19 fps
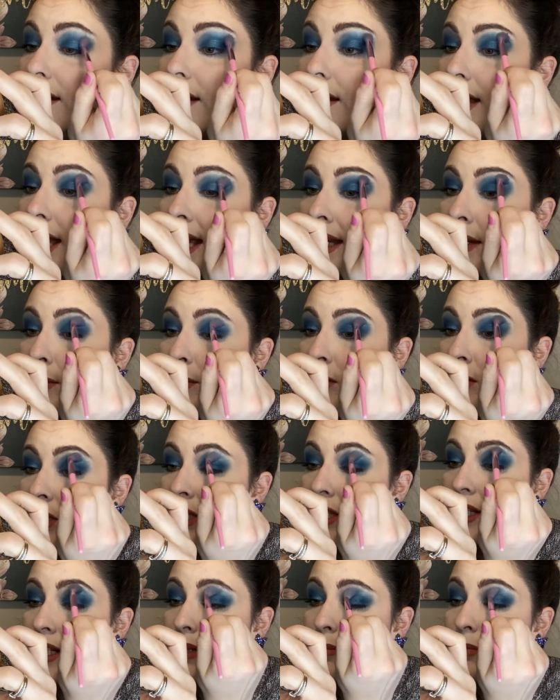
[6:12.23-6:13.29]
And I'm just
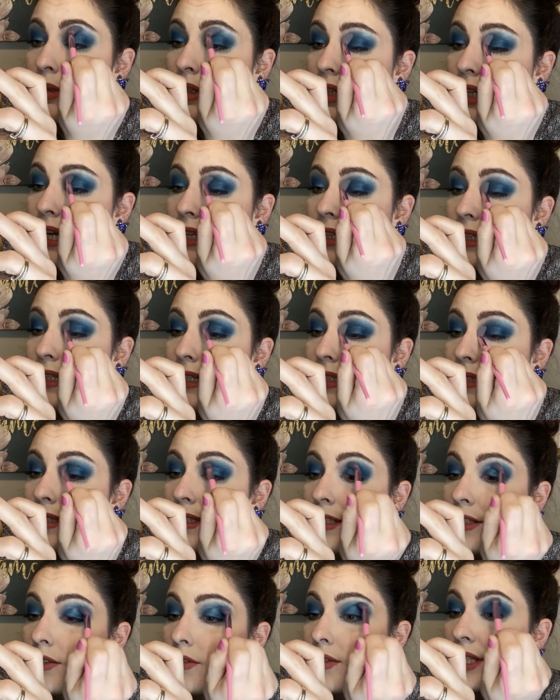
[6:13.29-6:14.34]
going to blend these
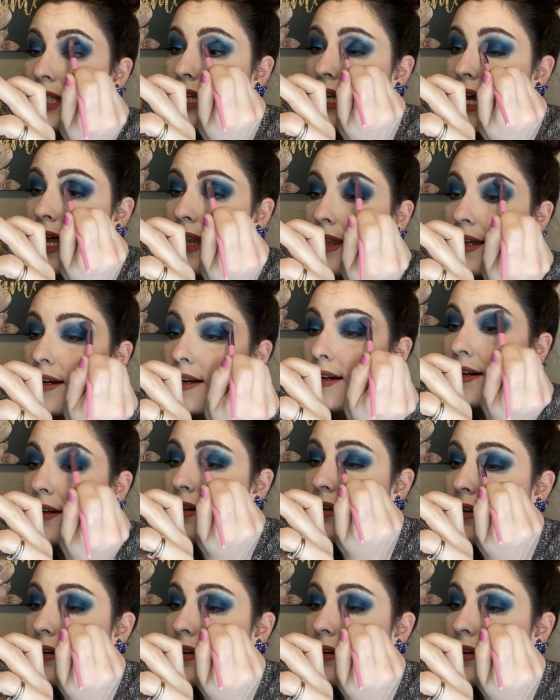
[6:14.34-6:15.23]
two together